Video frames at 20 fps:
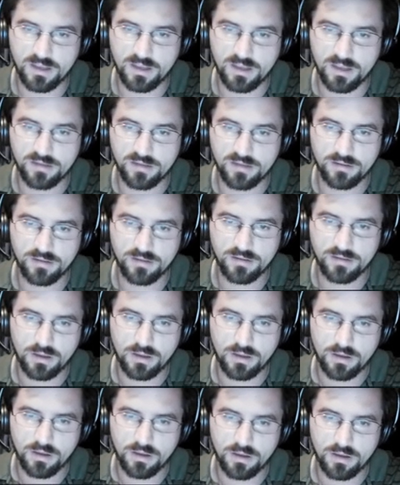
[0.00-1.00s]
is,
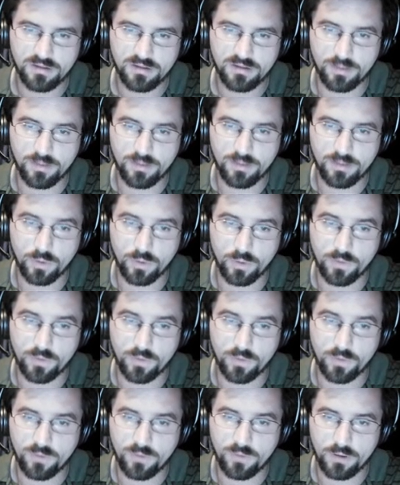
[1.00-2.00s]
let's say,
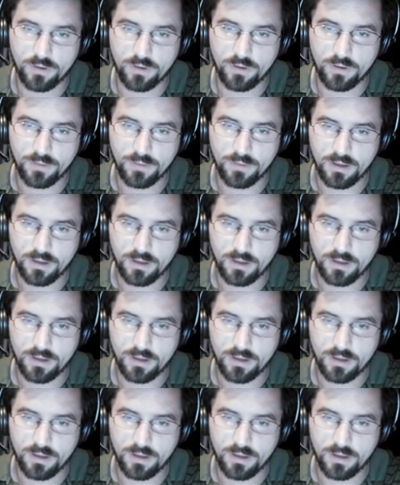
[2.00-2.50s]
0.14.